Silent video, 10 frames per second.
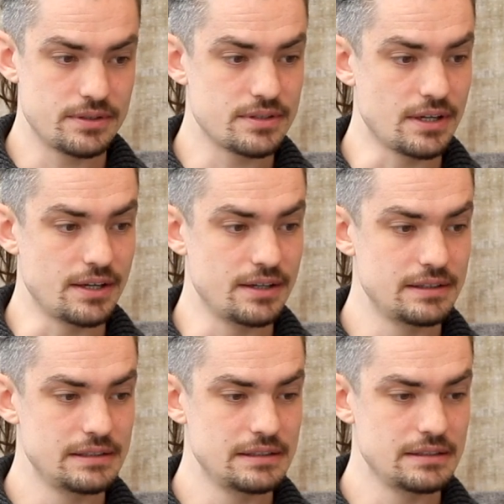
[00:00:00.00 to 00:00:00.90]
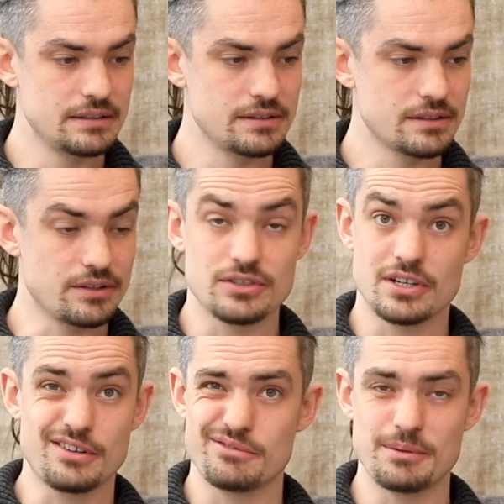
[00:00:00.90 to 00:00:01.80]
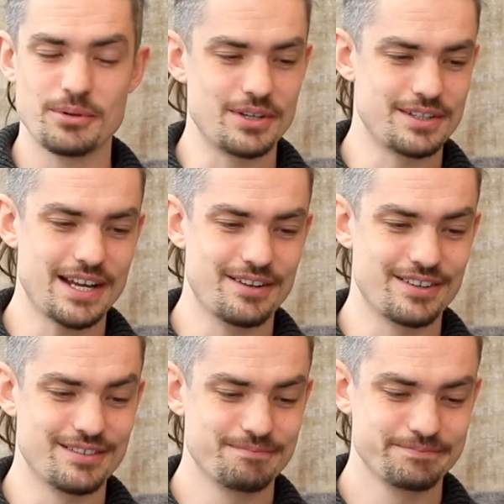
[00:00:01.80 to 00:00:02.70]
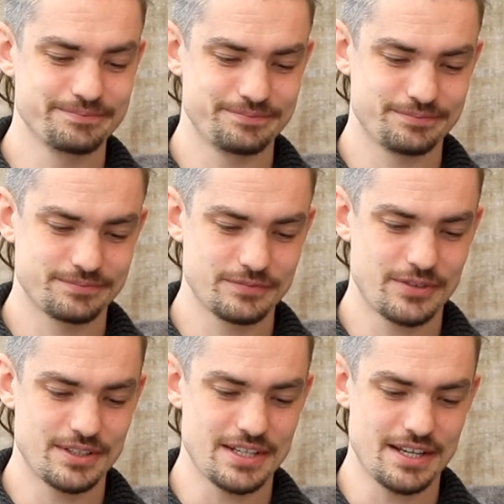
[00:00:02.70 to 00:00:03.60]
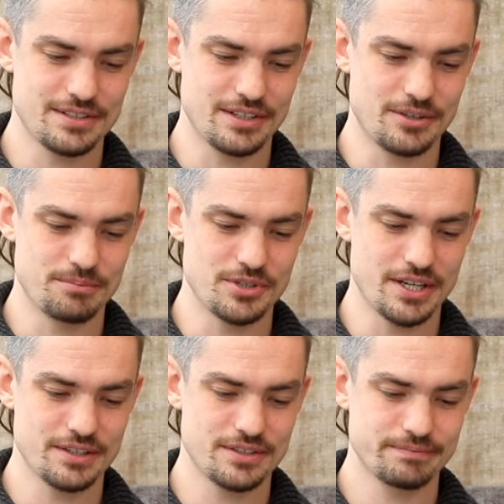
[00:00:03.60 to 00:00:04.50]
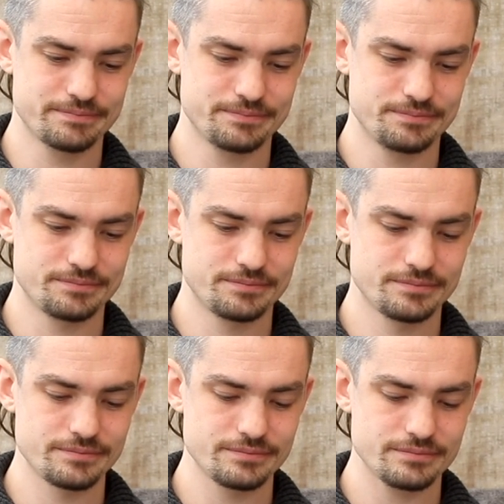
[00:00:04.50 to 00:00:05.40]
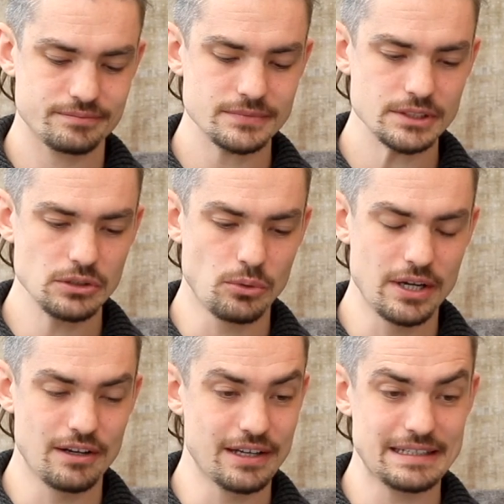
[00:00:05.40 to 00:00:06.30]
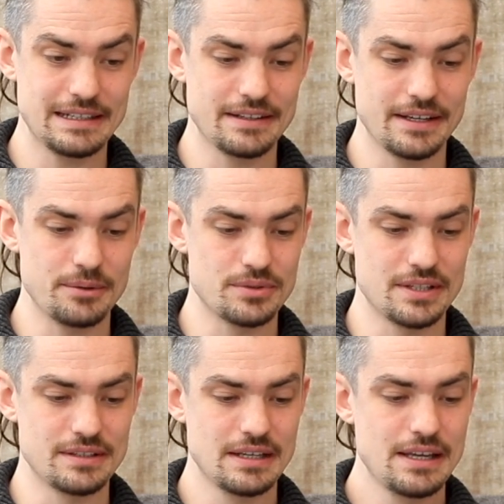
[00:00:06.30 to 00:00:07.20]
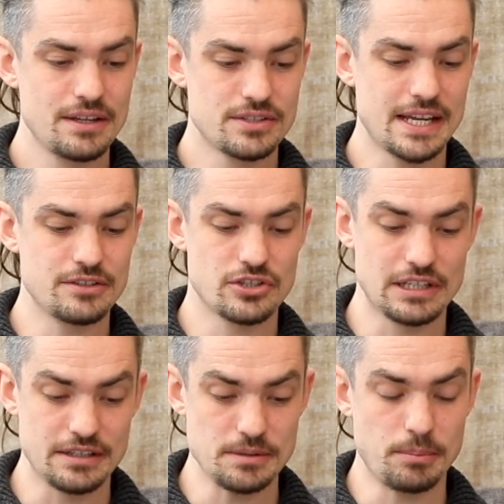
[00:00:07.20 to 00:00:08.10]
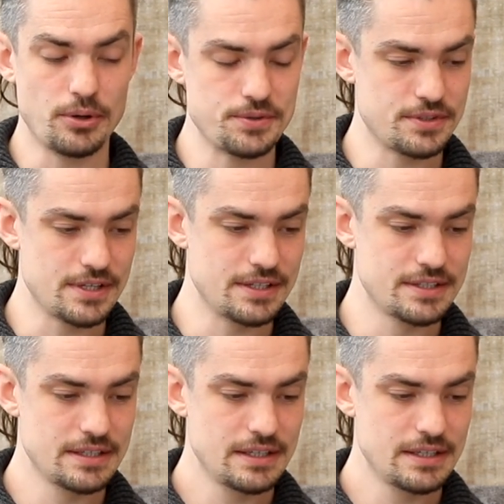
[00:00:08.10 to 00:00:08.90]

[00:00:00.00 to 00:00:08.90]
so I just can't really put it down. Fantastic object. Quite likely that it was intentionally deposited